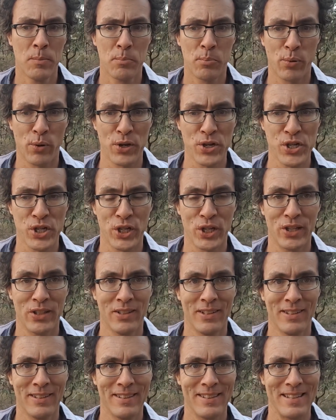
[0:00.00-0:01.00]
pressure
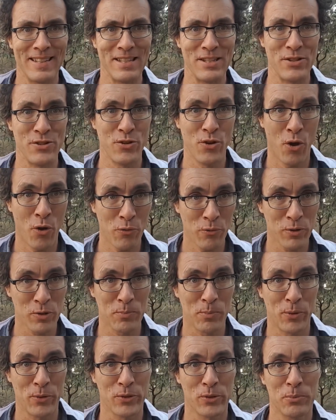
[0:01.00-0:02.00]
is not
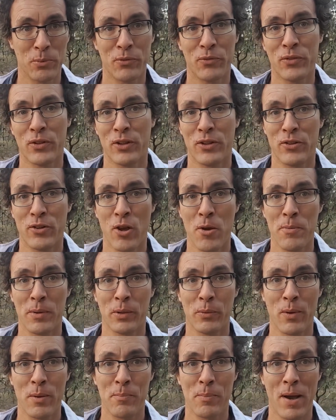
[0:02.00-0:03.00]
responsible for
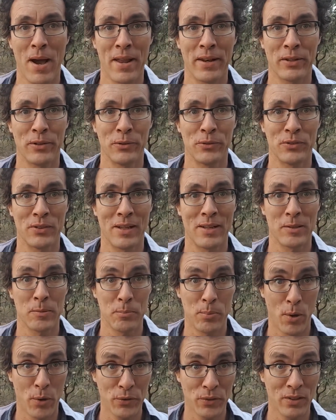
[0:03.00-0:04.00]
determining where particles are
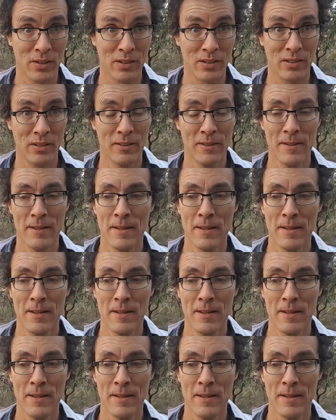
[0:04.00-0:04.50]
deposited